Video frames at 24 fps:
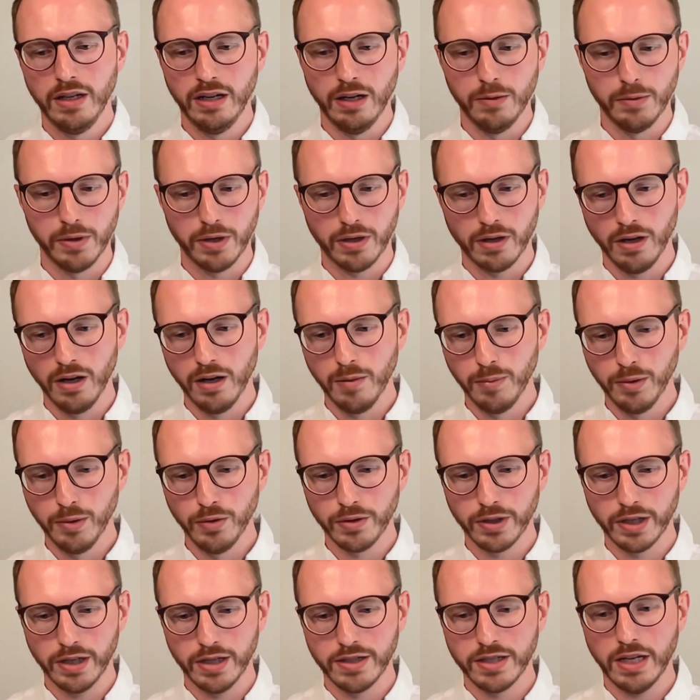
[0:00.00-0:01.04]
We're a global
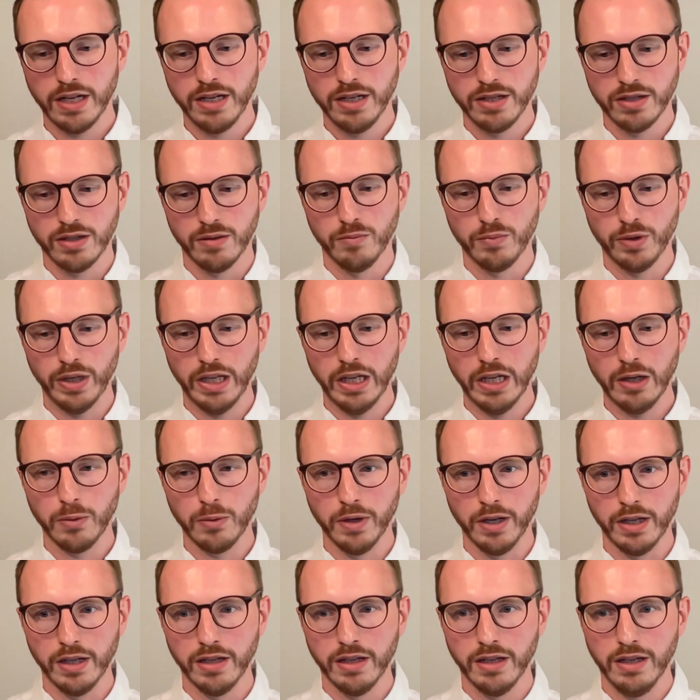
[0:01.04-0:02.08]
organization, but
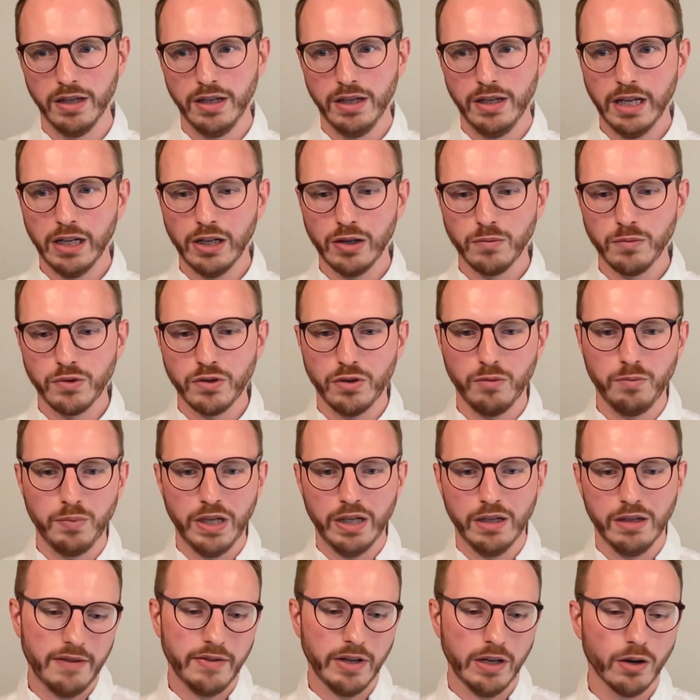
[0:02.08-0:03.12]
equally it comes through
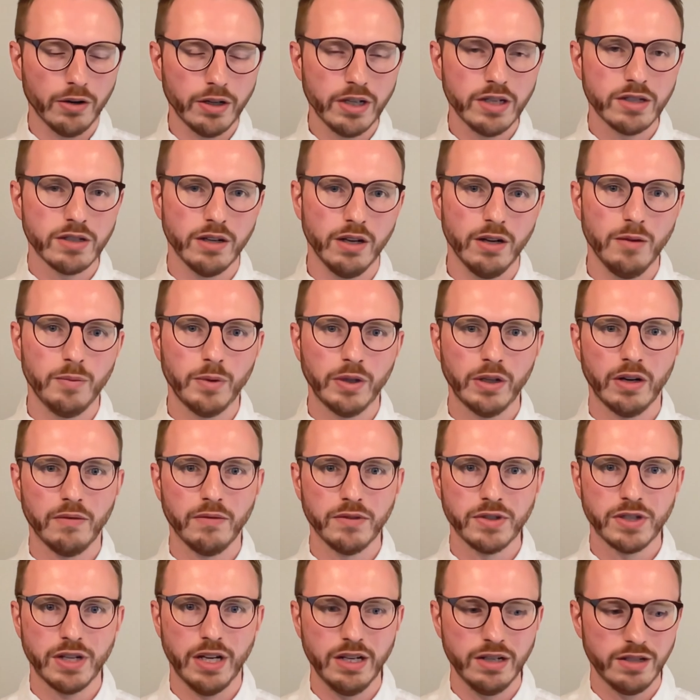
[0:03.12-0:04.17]
having honest and open
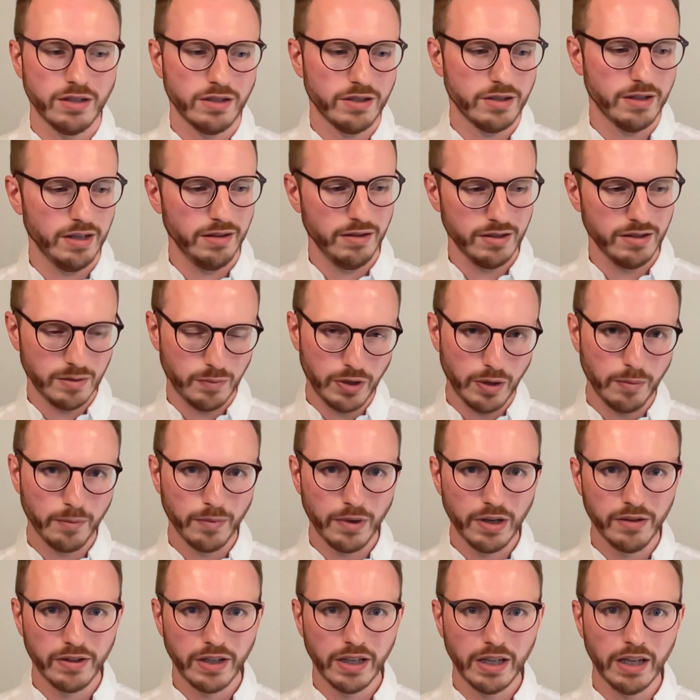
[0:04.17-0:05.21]
conversations. So there's a
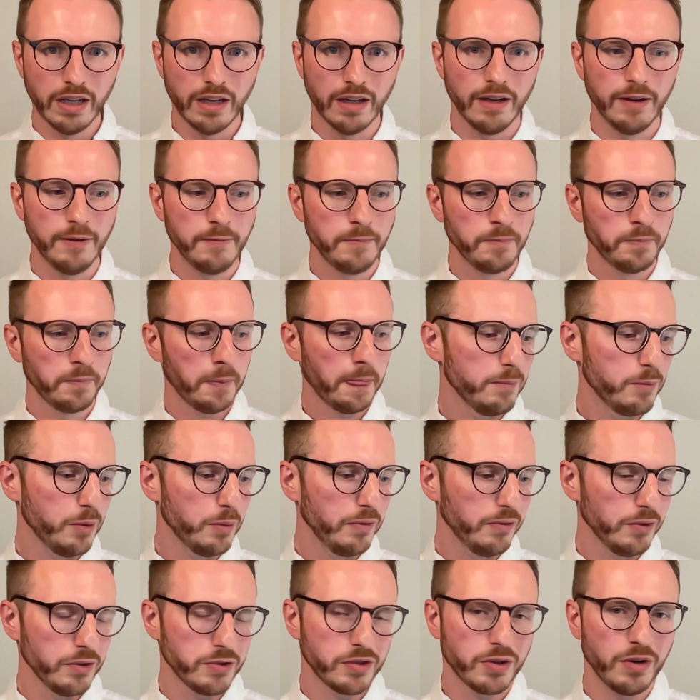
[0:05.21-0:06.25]
problem over here, but
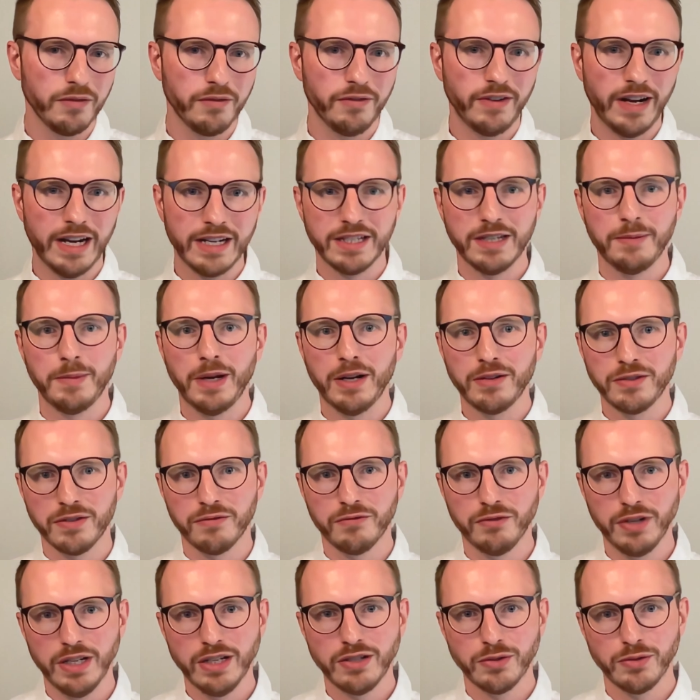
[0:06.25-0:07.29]
we've also got vast amounts
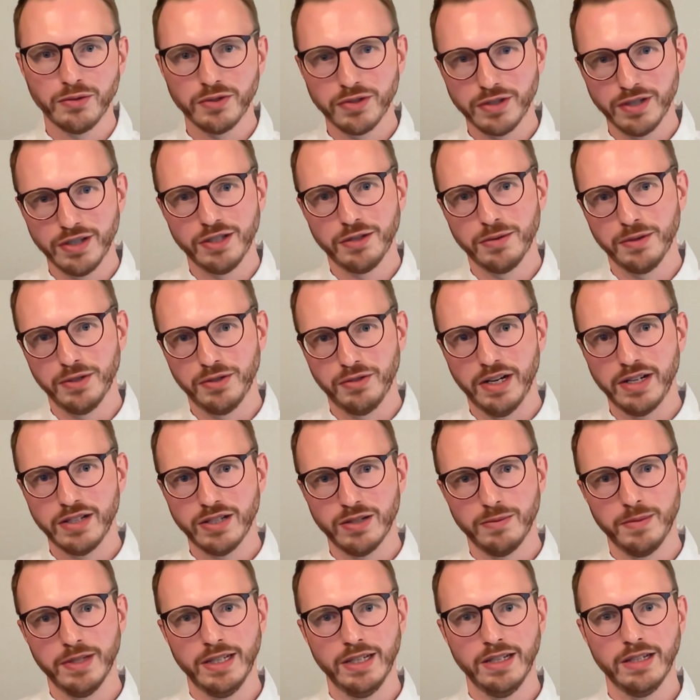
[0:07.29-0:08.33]
of resources to address
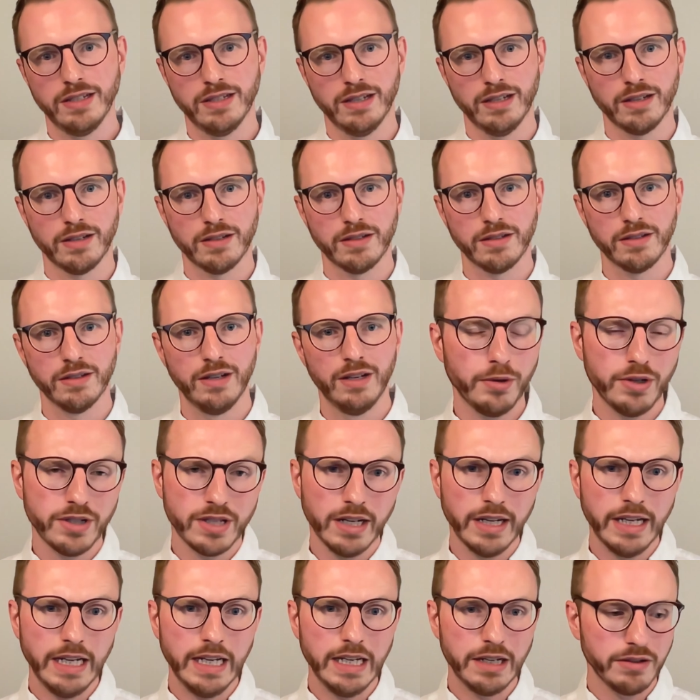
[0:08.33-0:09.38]
some of these things. But as
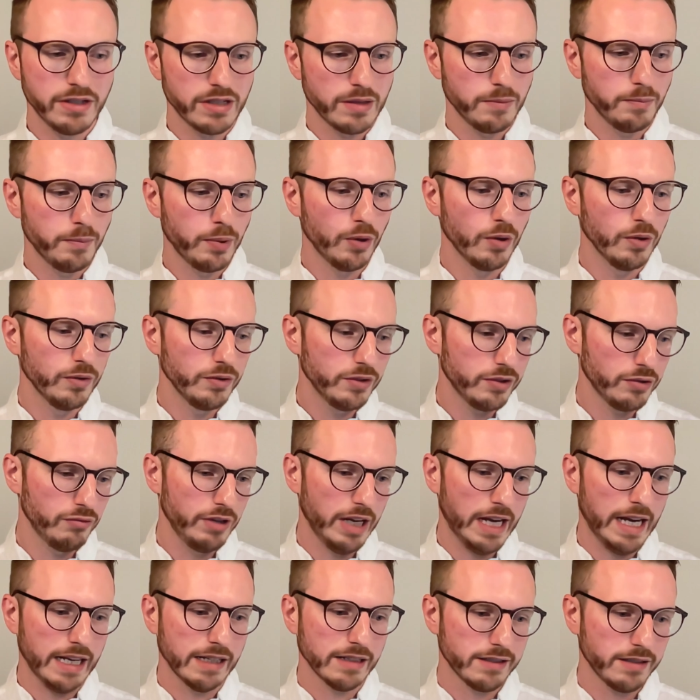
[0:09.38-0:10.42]
a leader, it's important to
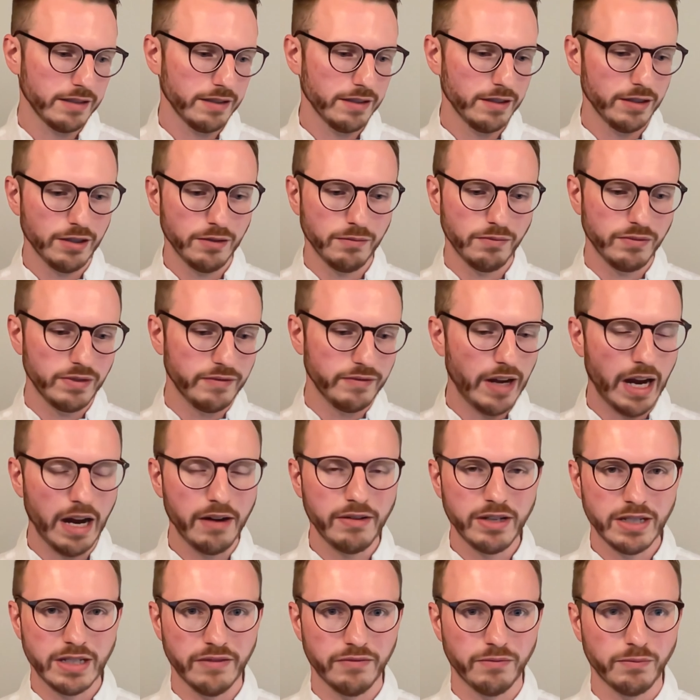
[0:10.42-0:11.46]
react to
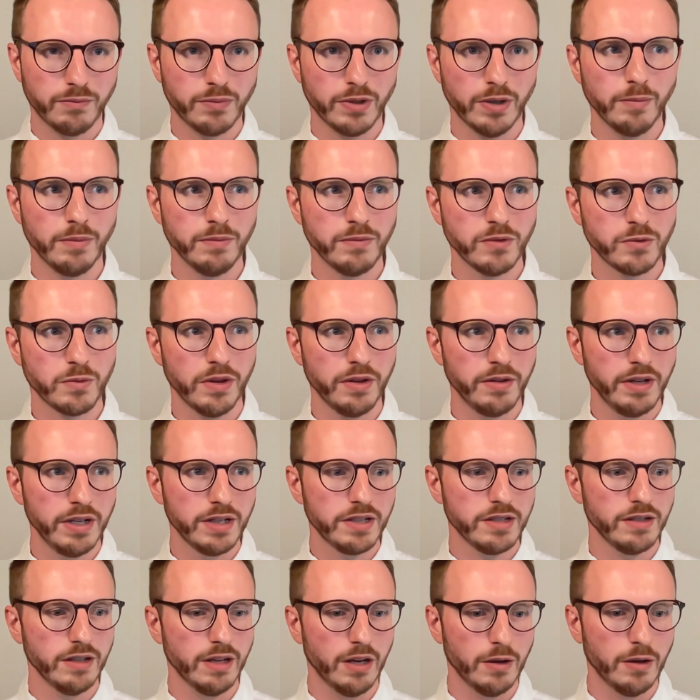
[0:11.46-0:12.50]
various different problems, whether
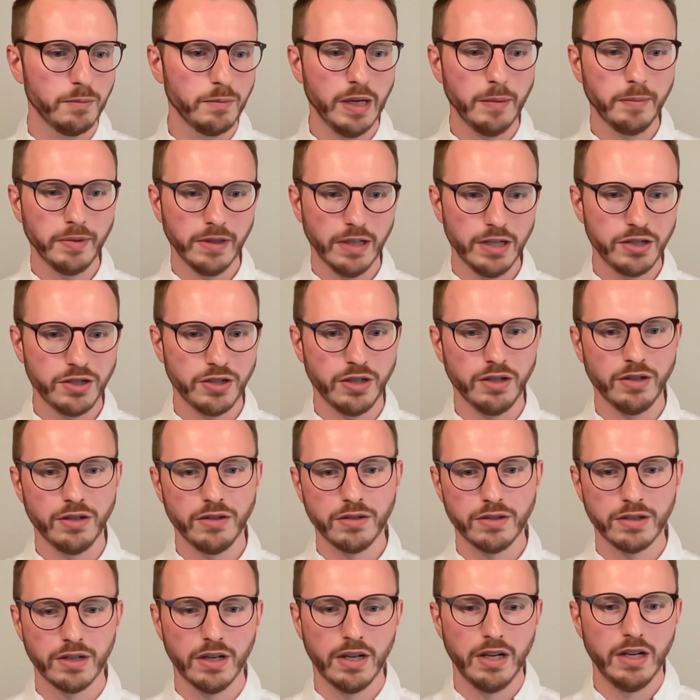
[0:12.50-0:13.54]
it's, people
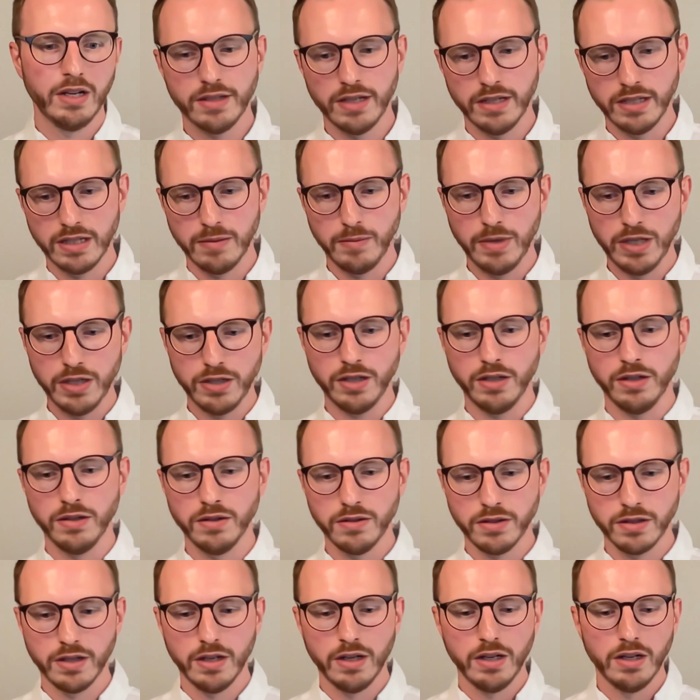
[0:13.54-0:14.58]
issues, system
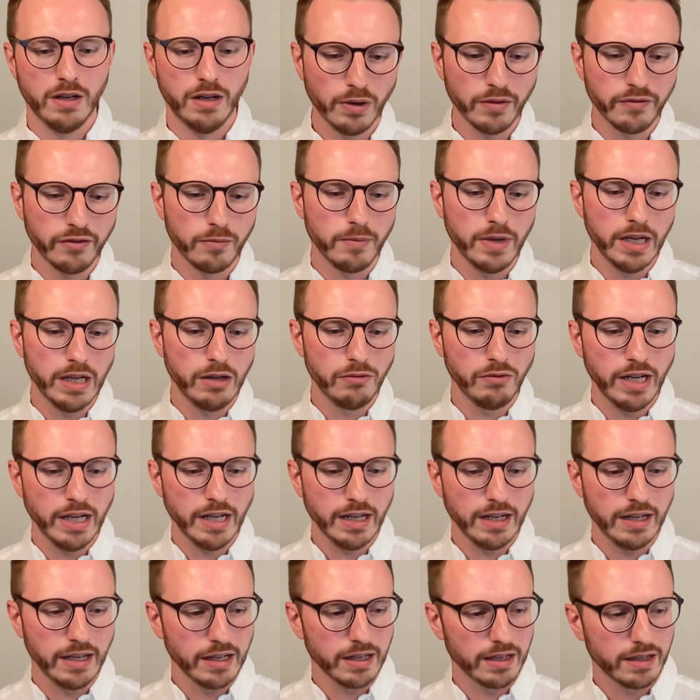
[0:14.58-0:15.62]
issues. But for me,
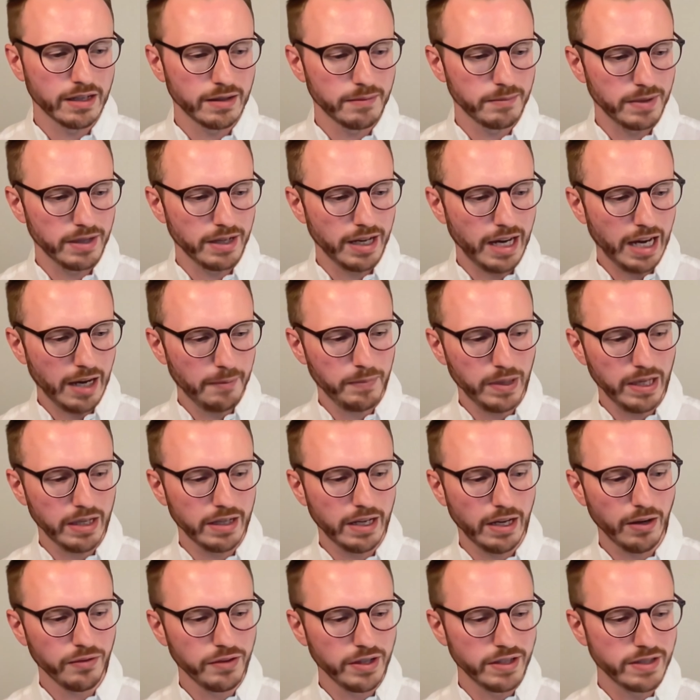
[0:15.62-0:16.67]
really, a happy
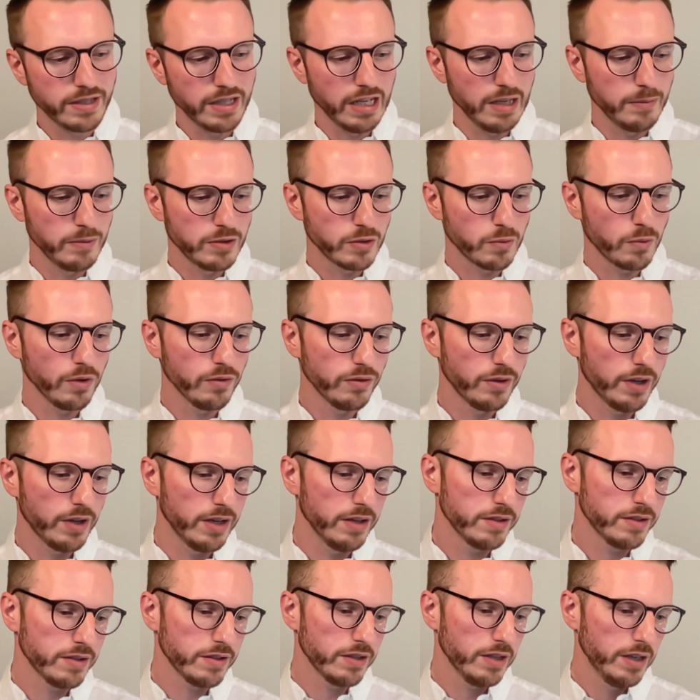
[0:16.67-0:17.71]
and healthy team is one
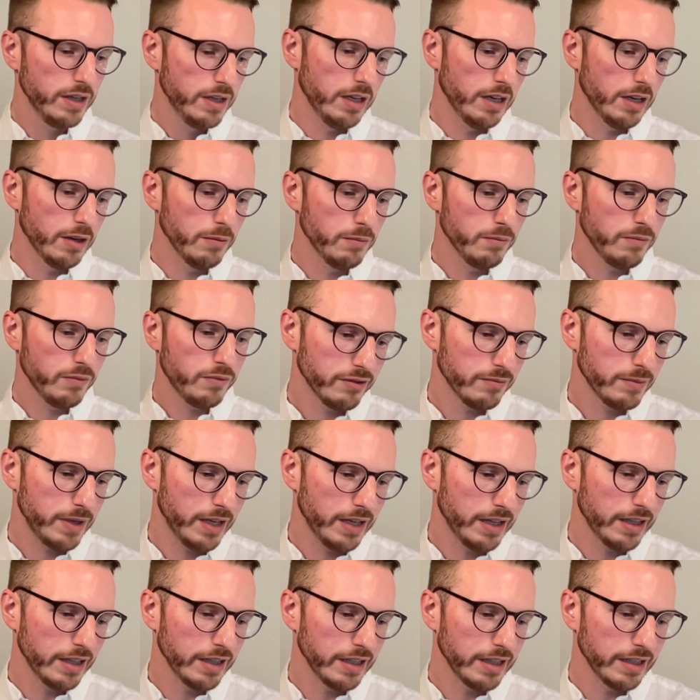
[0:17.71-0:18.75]
that's,
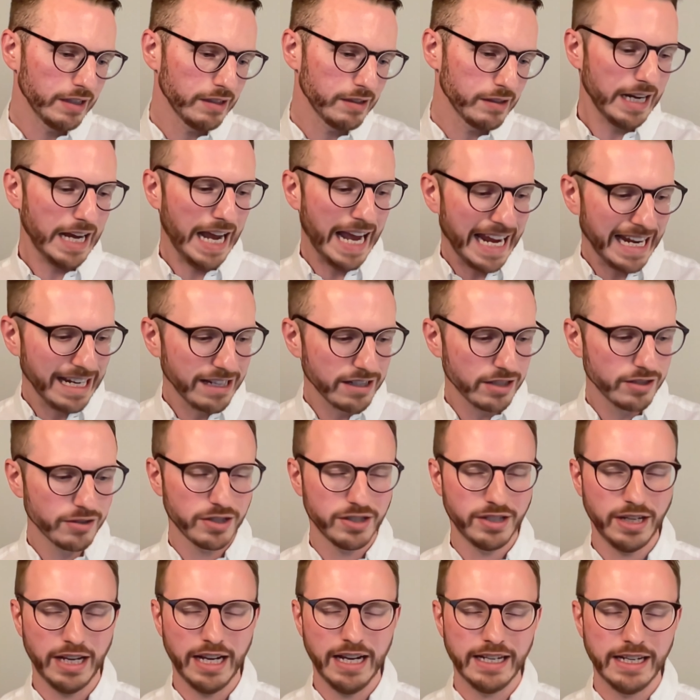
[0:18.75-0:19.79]
I hate to
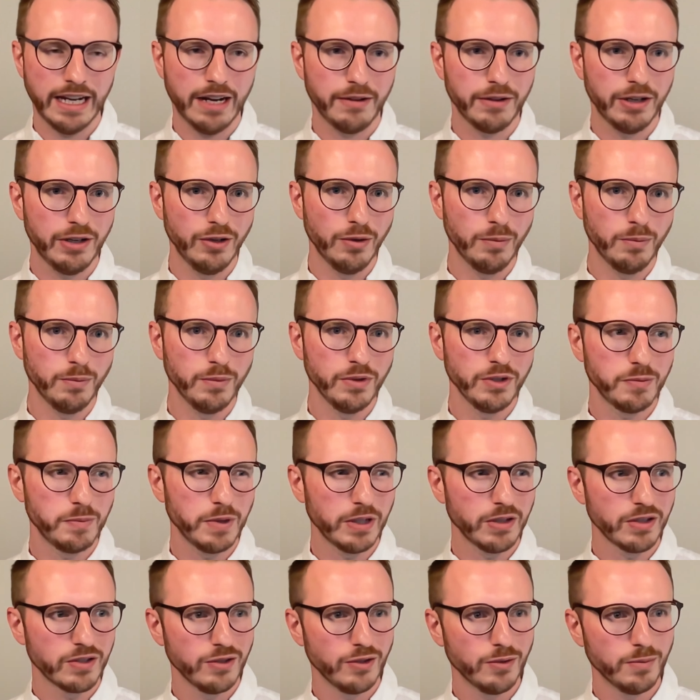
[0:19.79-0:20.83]
just stare down at numbers,
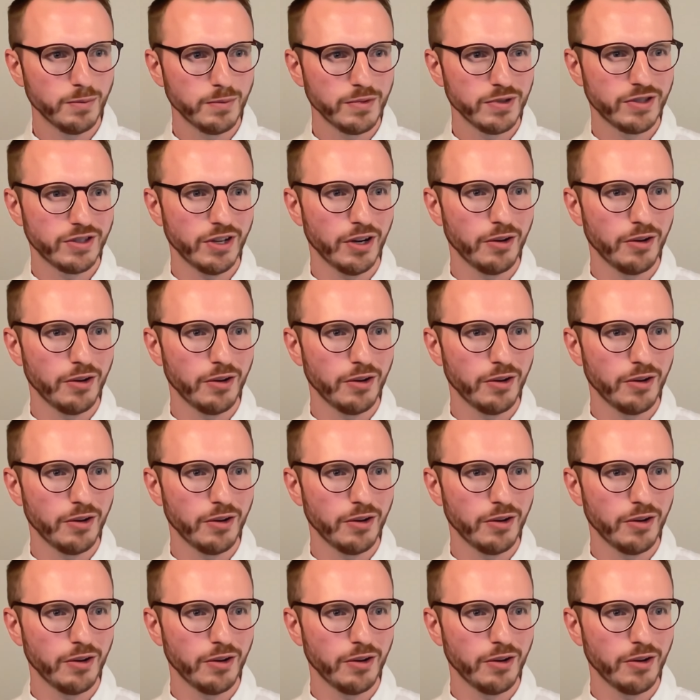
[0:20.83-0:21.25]
because numbers